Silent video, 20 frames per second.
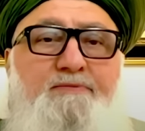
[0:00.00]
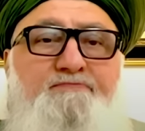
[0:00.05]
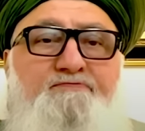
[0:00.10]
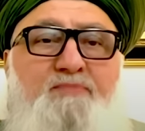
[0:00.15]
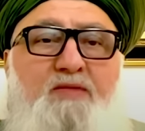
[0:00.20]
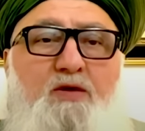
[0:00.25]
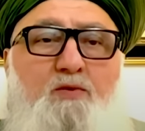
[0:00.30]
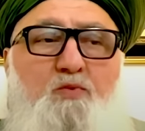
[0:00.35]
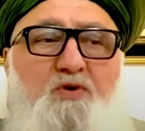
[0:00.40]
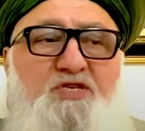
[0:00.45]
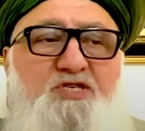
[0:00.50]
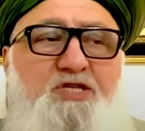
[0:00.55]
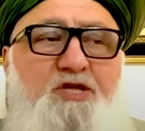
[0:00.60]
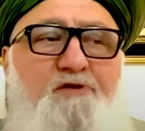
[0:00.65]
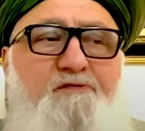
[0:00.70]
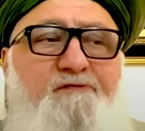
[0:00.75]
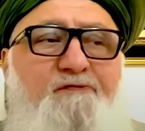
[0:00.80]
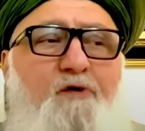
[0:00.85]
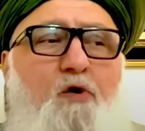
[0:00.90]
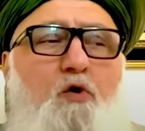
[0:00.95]
in which
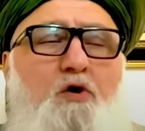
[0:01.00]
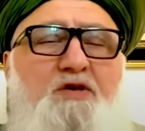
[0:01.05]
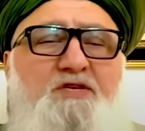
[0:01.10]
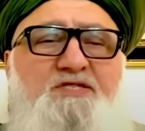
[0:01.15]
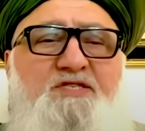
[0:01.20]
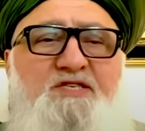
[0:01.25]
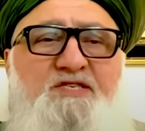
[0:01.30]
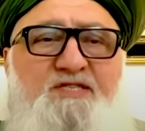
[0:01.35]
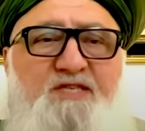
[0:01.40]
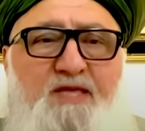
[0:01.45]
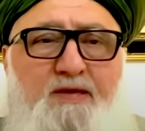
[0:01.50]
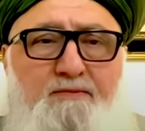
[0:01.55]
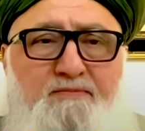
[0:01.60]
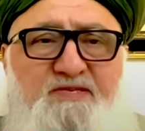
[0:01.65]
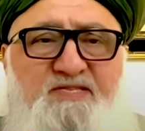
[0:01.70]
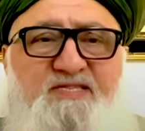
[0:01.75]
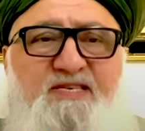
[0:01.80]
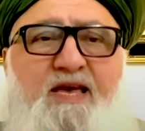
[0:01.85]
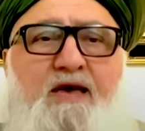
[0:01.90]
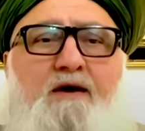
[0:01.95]
their focus is
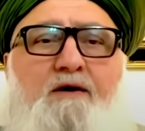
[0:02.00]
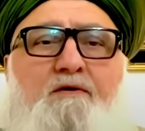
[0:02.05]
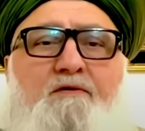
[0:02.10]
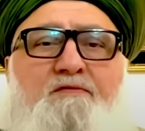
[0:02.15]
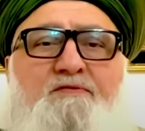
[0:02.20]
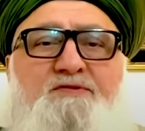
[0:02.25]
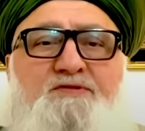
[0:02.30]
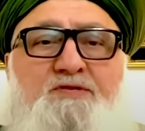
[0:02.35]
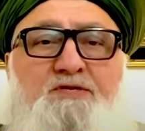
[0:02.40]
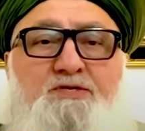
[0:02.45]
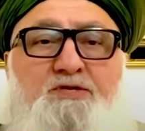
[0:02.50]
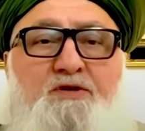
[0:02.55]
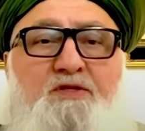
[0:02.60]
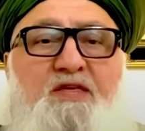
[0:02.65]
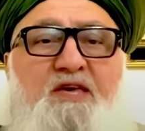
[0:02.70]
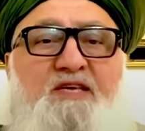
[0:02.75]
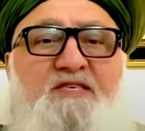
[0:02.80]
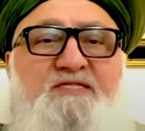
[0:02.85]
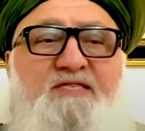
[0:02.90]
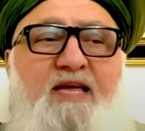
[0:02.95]
themselves to
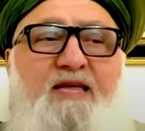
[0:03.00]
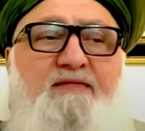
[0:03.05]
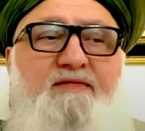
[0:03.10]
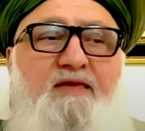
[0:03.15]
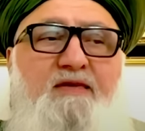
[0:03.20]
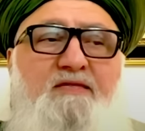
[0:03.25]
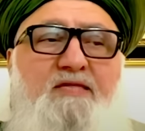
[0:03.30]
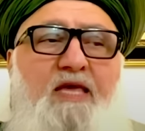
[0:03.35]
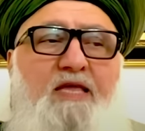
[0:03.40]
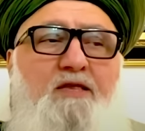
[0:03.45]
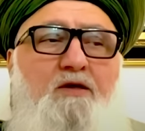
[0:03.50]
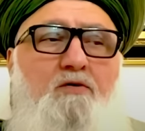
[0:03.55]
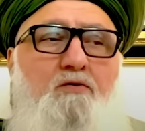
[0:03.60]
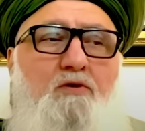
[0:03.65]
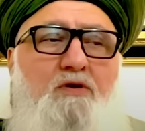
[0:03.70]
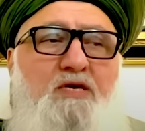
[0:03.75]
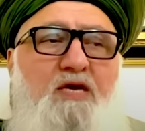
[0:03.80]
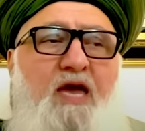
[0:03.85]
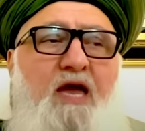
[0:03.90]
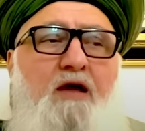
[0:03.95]
the extent that they
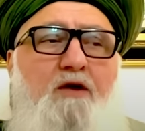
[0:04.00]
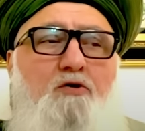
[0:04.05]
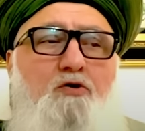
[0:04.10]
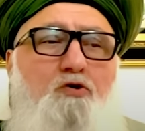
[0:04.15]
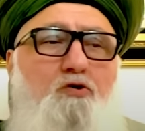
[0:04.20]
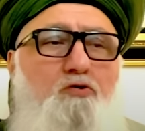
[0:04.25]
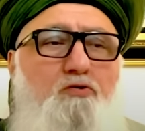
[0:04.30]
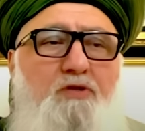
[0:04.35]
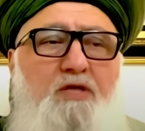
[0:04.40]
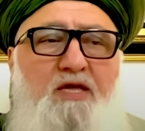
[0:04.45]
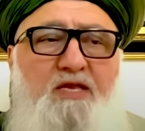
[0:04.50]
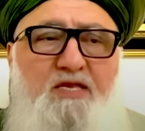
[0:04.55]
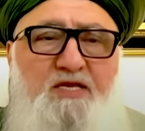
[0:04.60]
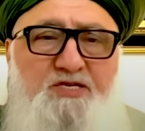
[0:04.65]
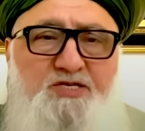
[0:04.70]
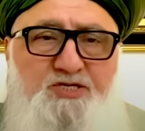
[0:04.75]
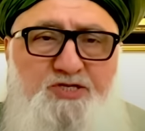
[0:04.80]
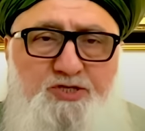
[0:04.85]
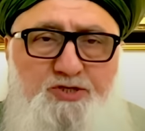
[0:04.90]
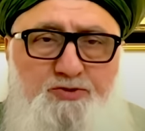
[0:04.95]
don't care who they
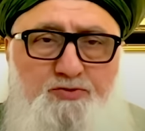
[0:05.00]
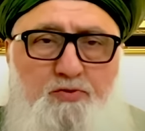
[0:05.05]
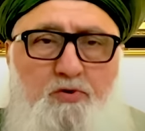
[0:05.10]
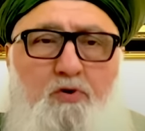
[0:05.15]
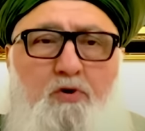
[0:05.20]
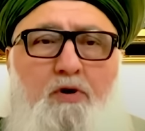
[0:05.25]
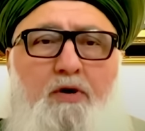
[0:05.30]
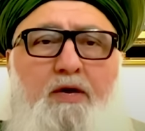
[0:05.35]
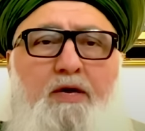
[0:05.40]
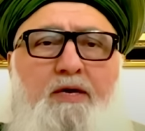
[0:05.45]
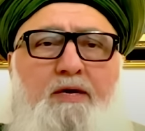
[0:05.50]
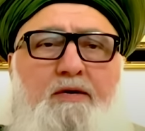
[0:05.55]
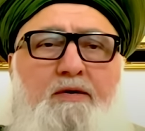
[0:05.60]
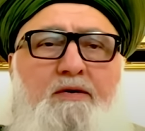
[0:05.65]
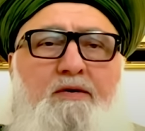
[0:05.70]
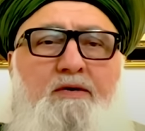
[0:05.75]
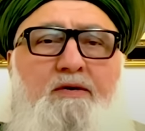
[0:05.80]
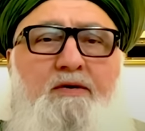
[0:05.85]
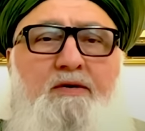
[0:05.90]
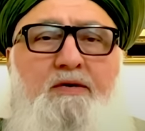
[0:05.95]
destroy
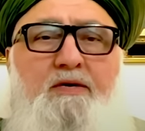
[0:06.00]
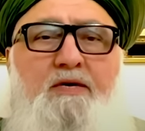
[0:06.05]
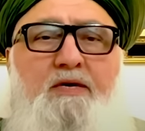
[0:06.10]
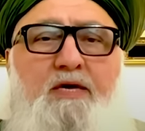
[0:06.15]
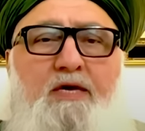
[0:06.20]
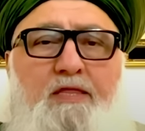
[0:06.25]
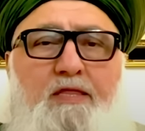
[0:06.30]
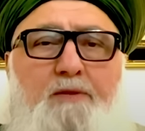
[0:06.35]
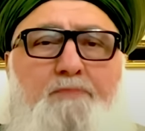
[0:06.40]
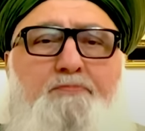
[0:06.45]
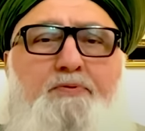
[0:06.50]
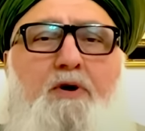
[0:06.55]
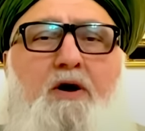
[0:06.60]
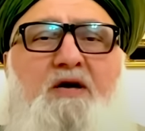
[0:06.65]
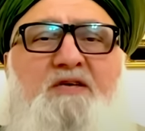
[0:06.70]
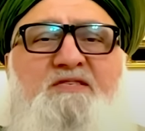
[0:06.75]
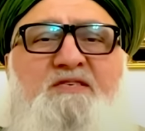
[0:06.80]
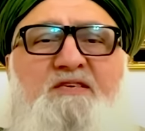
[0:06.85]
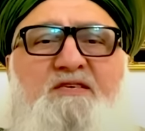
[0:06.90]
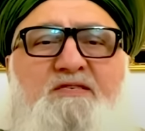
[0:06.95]
in the
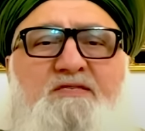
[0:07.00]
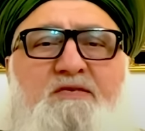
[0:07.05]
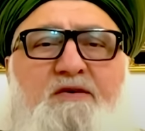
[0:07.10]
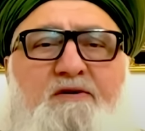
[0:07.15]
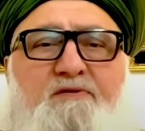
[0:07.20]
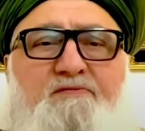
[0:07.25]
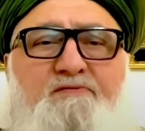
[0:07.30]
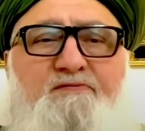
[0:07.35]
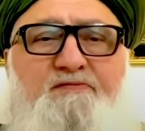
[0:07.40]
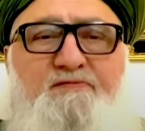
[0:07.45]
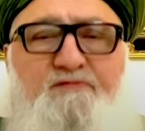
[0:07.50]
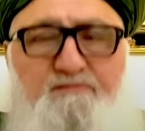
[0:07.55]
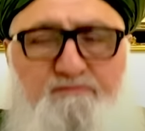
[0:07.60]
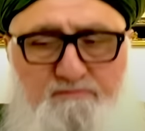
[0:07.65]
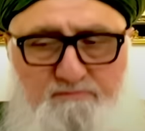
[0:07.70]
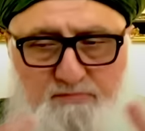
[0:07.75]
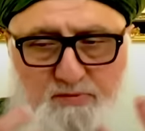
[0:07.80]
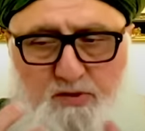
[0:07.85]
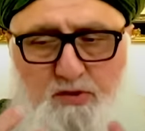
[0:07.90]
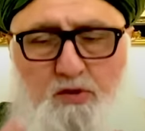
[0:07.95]
process of
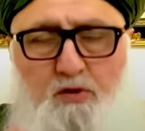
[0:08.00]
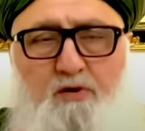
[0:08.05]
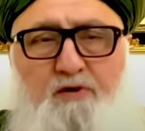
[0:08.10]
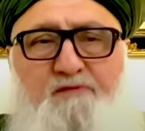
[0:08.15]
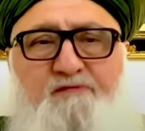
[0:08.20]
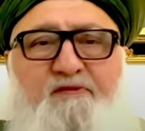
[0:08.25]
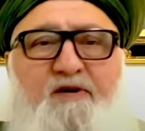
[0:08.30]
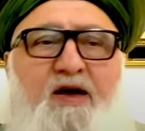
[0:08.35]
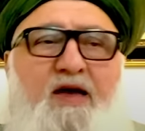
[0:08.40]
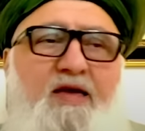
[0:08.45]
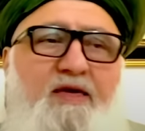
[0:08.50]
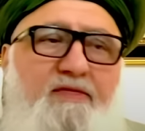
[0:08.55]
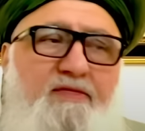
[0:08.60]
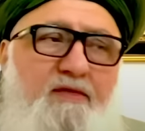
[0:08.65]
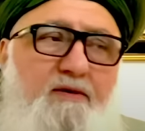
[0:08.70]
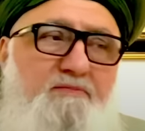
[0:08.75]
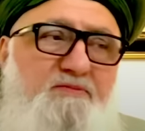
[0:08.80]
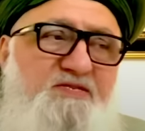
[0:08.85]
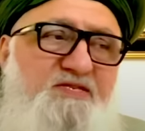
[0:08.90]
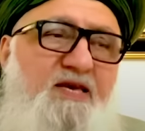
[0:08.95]
glorifying
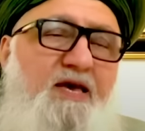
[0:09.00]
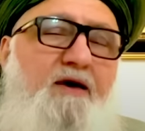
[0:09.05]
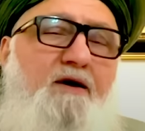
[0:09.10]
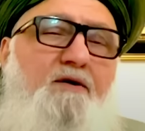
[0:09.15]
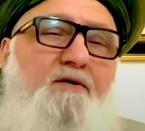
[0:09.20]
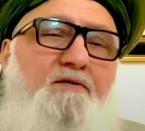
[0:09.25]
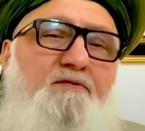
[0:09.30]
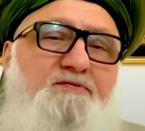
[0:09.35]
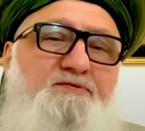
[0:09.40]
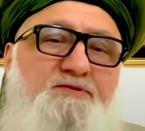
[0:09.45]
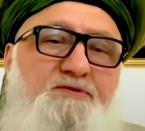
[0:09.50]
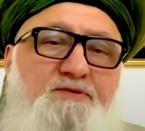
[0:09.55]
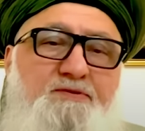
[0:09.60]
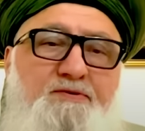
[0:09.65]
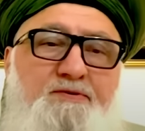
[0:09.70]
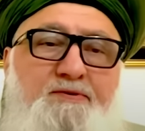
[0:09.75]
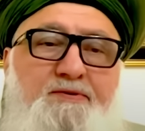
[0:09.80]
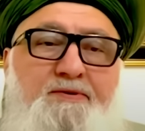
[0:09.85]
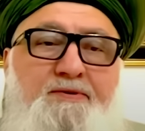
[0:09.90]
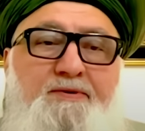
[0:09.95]
themselves.
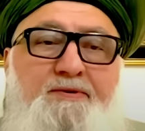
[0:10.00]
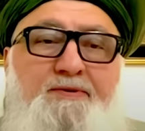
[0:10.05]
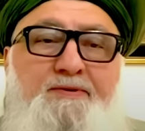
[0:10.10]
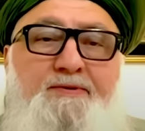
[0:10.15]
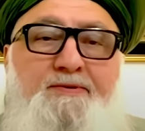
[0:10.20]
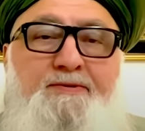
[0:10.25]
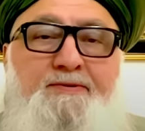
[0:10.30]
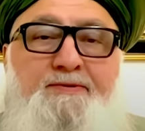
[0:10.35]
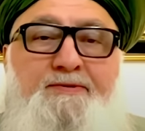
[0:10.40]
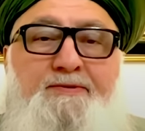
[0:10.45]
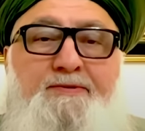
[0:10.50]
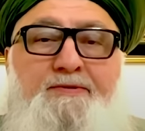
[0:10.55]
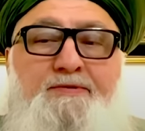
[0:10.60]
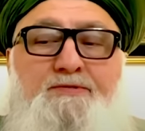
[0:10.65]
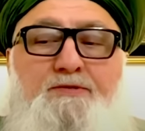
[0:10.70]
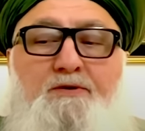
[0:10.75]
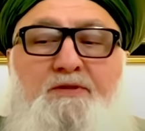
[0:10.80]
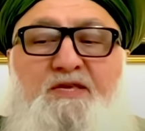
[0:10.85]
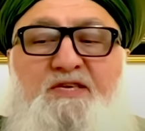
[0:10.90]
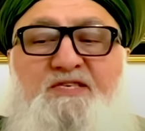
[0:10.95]

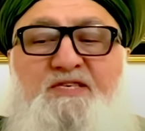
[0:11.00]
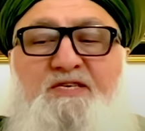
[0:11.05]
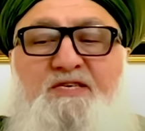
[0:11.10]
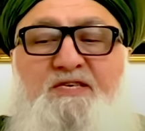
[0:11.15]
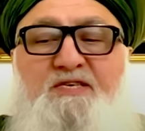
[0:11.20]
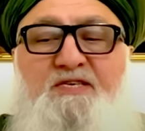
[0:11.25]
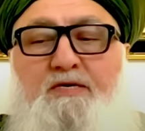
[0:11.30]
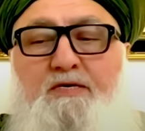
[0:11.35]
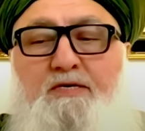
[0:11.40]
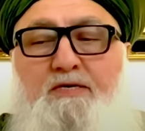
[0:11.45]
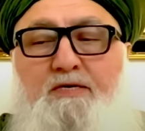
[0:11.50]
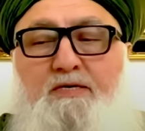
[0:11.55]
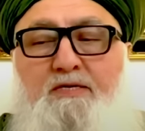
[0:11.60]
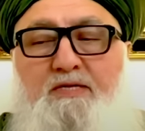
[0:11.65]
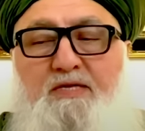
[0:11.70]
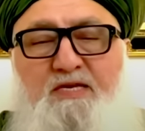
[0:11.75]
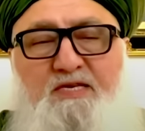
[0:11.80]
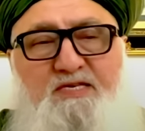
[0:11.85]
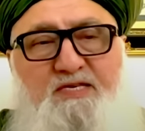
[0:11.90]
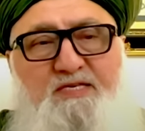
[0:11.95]
So this is,
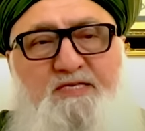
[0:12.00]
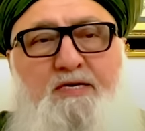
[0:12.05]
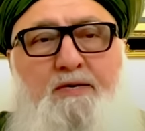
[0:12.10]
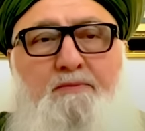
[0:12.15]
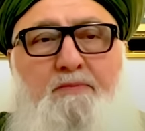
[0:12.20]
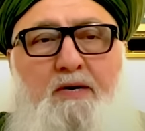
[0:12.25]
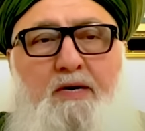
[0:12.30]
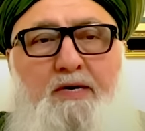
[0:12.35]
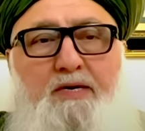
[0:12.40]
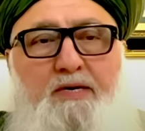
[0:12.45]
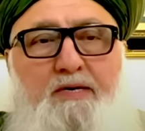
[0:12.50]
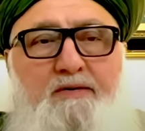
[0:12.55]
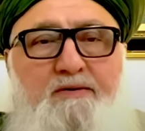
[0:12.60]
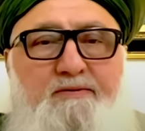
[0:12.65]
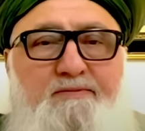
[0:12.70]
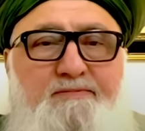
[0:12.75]
this is amara.